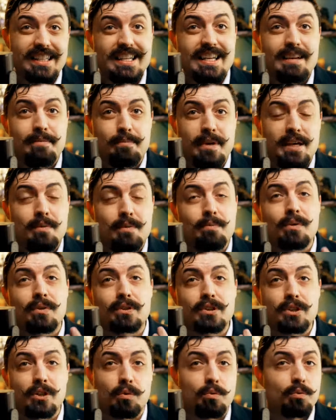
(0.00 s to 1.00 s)
get people
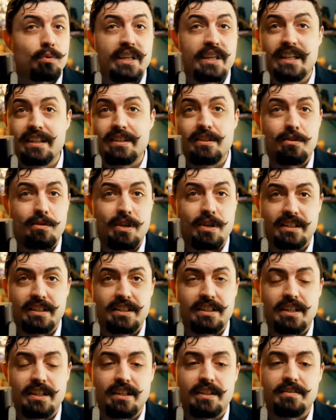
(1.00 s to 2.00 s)
to read the rest
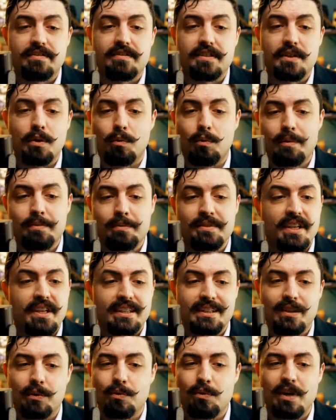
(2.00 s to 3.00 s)
of the website,
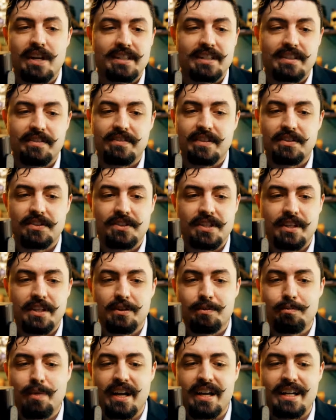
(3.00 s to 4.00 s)
the rest of the
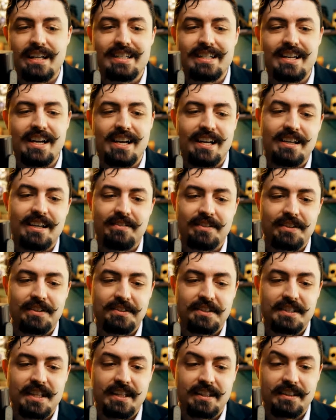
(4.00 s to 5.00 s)
sales page, any of
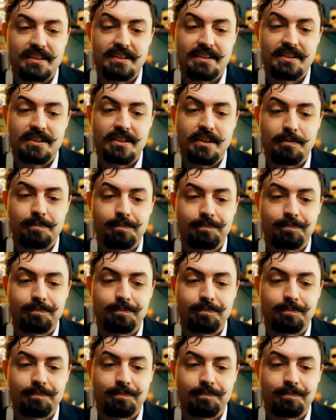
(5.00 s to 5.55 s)
those things. So